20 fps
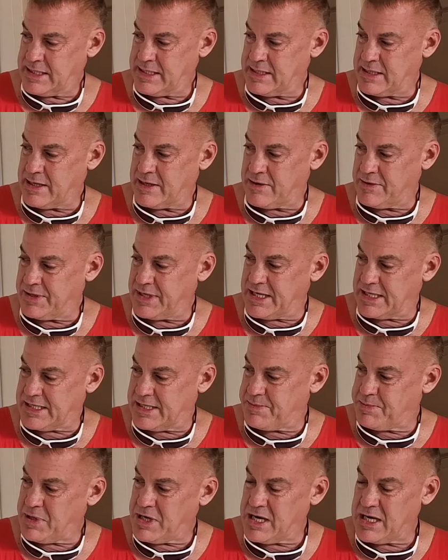you know, the
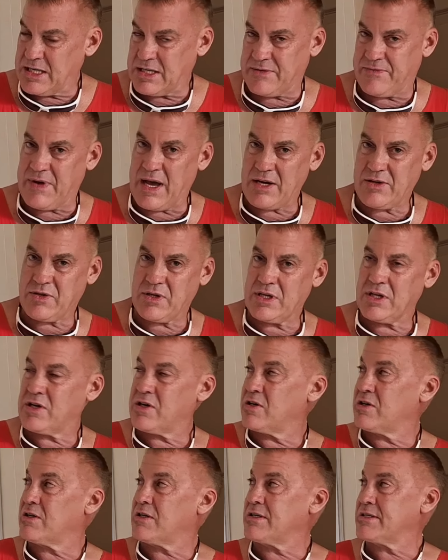experienced veteran
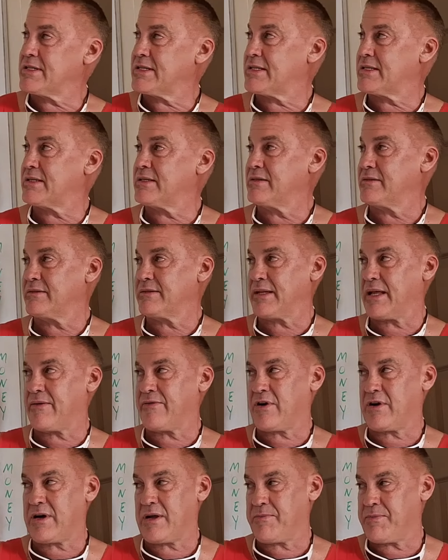girls,
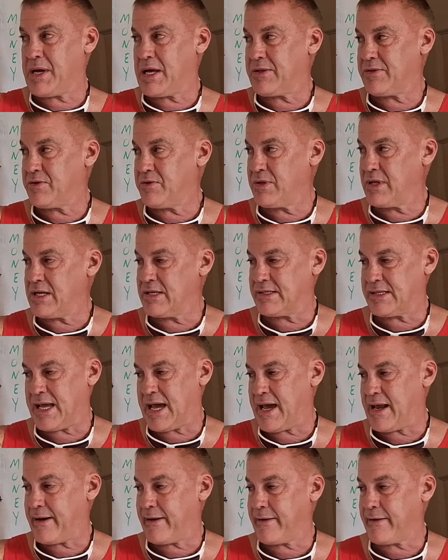they've already been through these
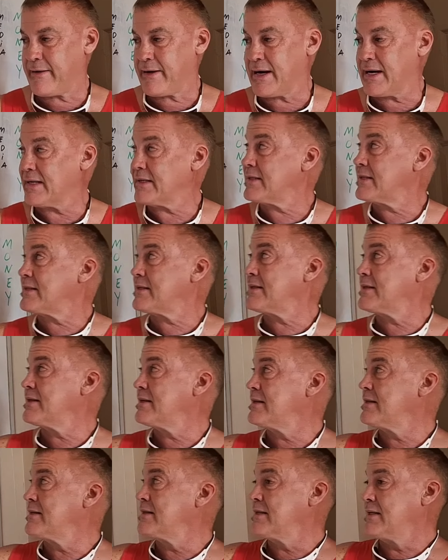categories.
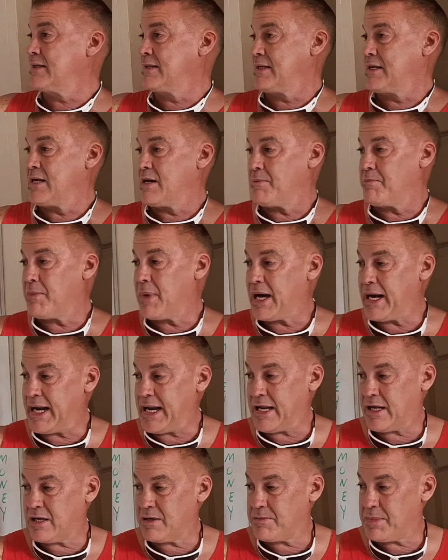
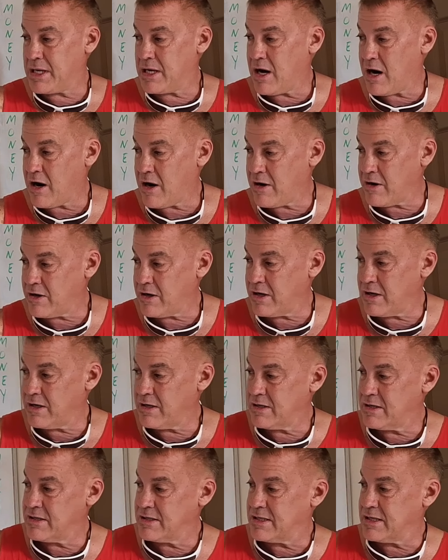Money could be
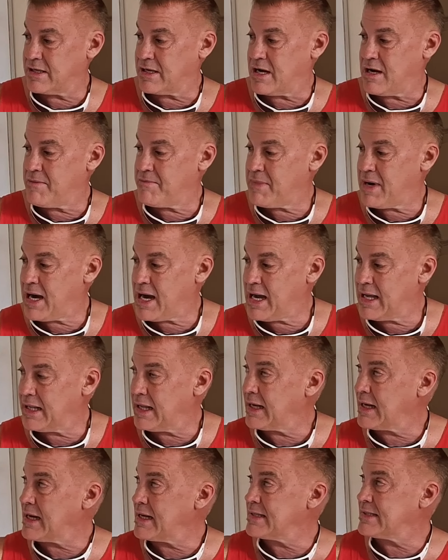harder to come by,
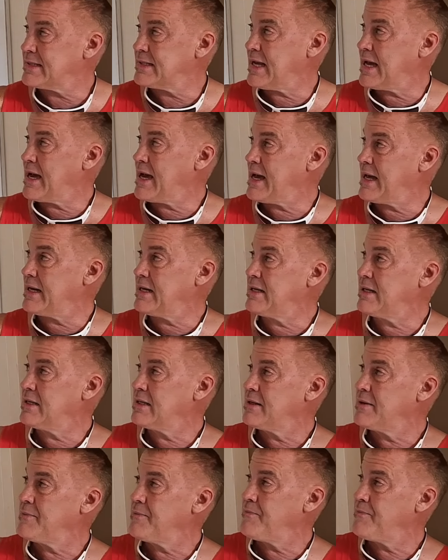like I said.